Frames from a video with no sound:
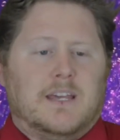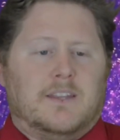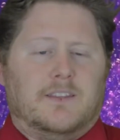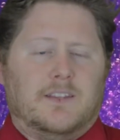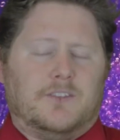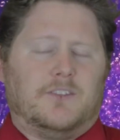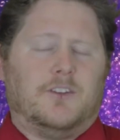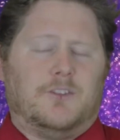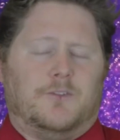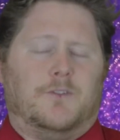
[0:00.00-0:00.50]

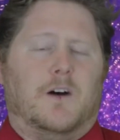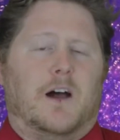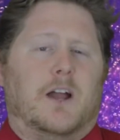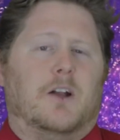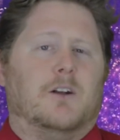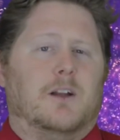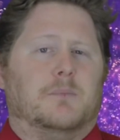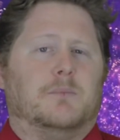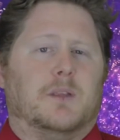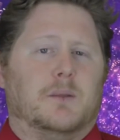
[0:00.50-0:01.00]
this is
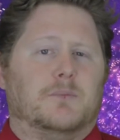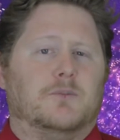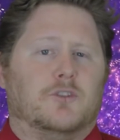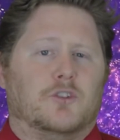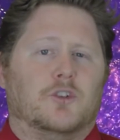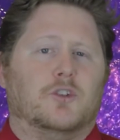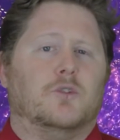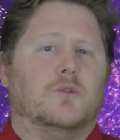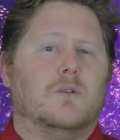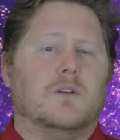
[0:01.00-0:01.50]
Fire Emblem
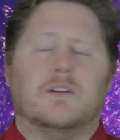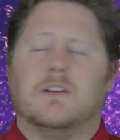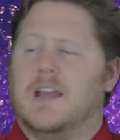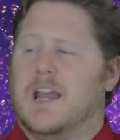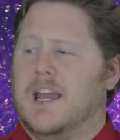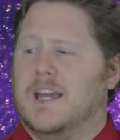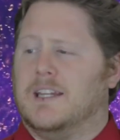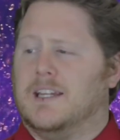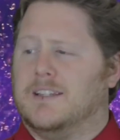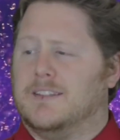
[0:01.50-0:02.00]
2,
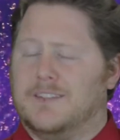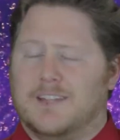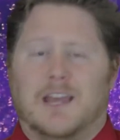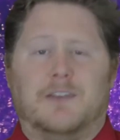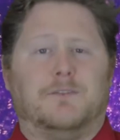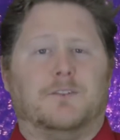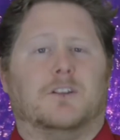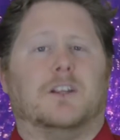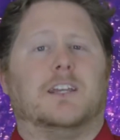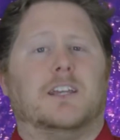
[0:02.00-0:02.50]
and it
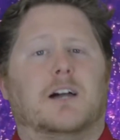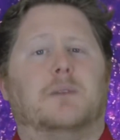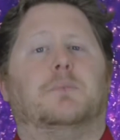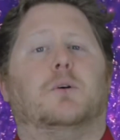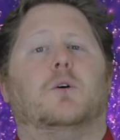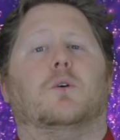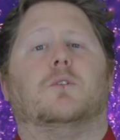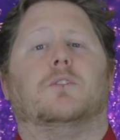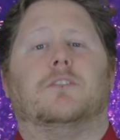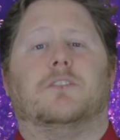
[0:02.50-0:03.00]
definitely
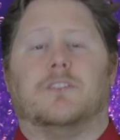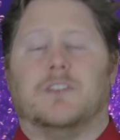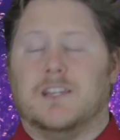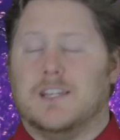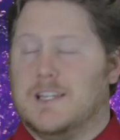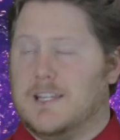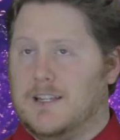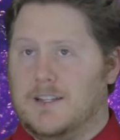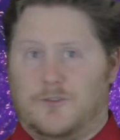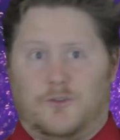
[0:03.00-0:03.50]
upholds
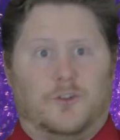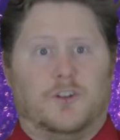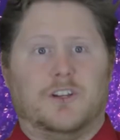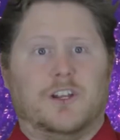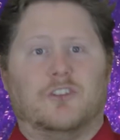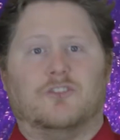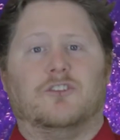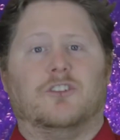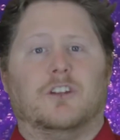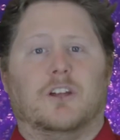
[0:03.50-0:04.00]
the
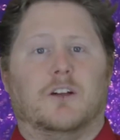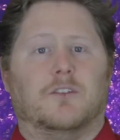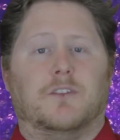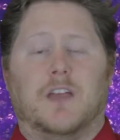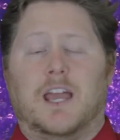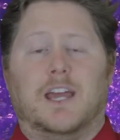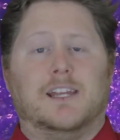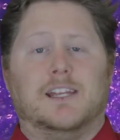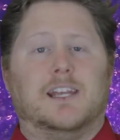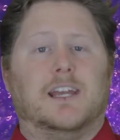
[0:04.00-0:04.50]
tradition of
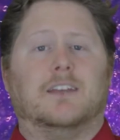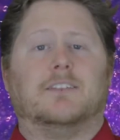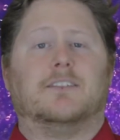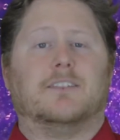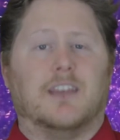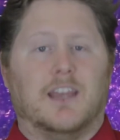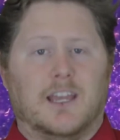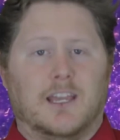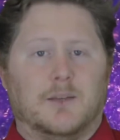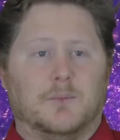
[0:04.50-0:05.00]
NES
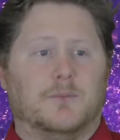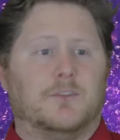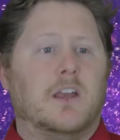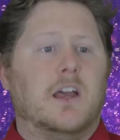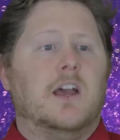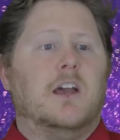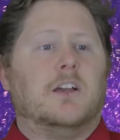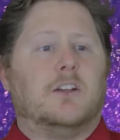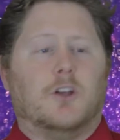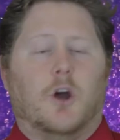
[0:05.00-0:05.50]
games
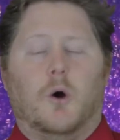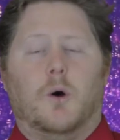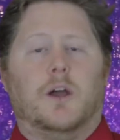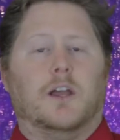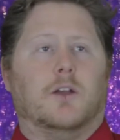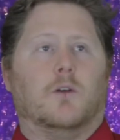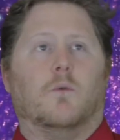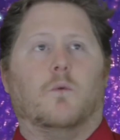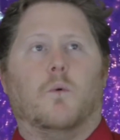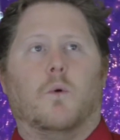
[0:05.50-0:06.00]

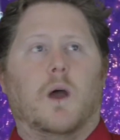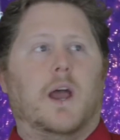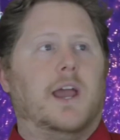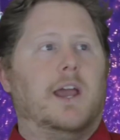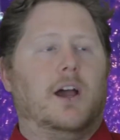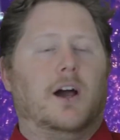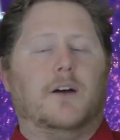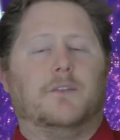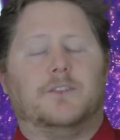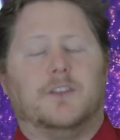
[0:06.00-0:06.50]
going
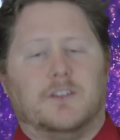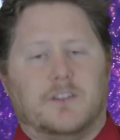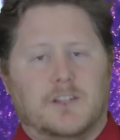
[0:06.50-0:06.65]
way off the